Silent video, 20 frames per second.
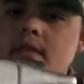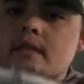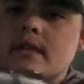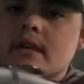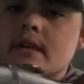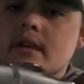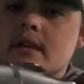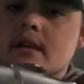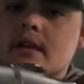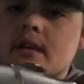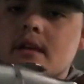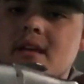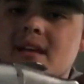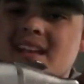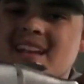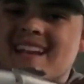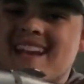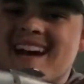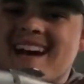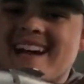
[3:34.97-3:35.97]
the
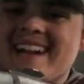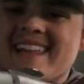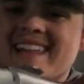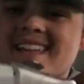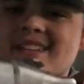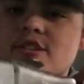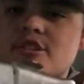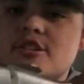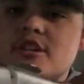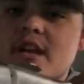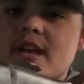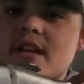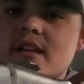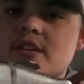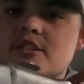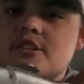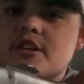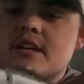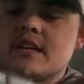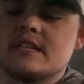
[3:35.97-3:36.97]
9-inch
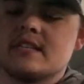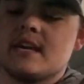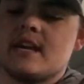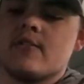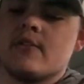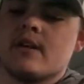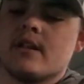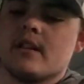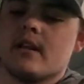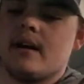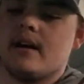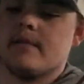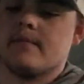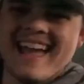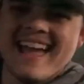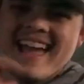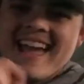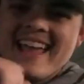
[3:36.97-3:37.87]
JSJ Siren Glide.